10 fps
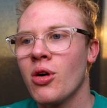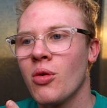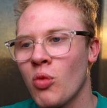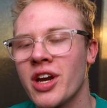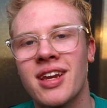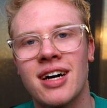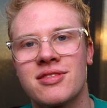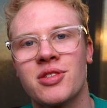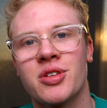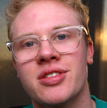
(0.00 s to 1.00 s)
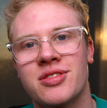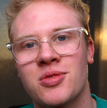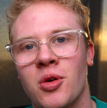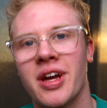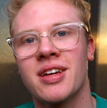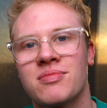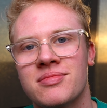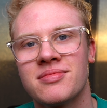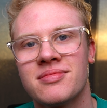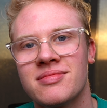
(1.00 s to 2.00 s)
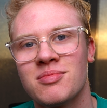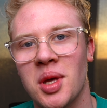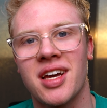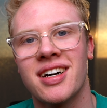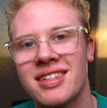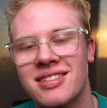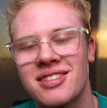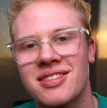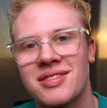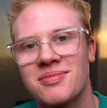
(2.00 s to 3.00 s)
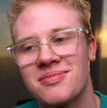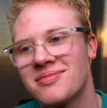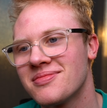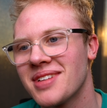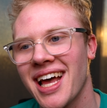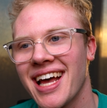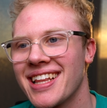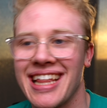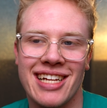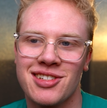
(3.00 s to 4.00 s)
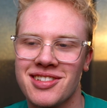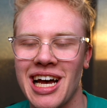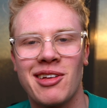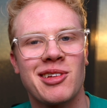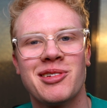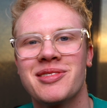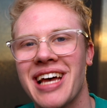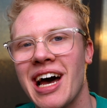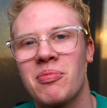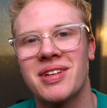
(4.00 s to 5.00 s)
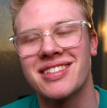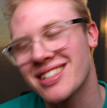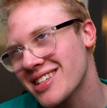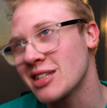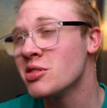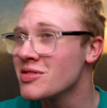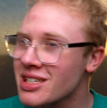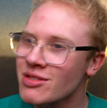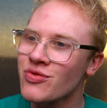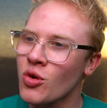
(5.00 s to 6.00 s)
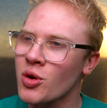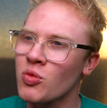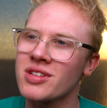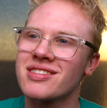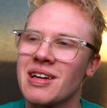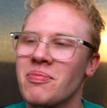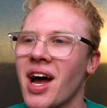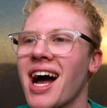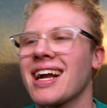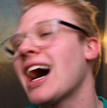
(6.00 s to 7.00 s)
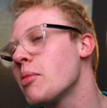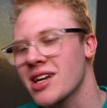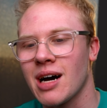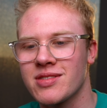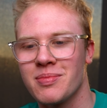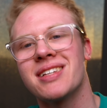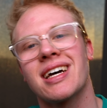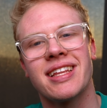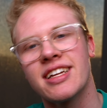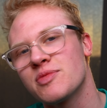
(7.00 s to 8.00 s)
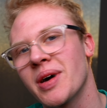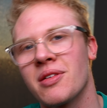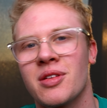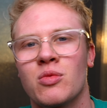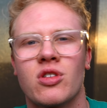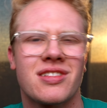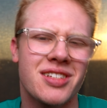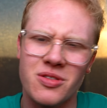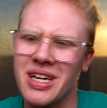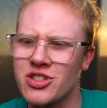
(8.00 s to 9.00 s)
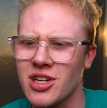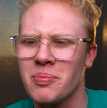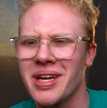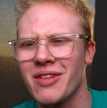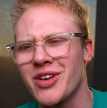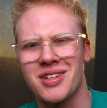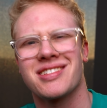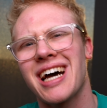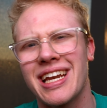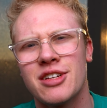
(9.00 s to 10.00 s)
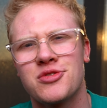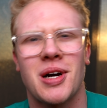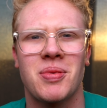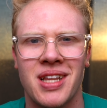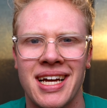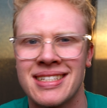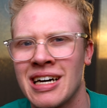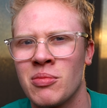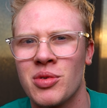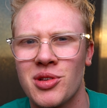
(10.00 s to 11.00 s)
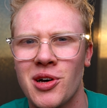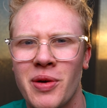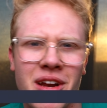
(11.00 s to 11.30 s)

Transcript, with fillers: One not so good story, because that's just how the news happens. It's like two steps forward, one step back. I'm an optimist. I think it's better than worse. Let's go ahead and jump in. If you're excited, drop a like down below.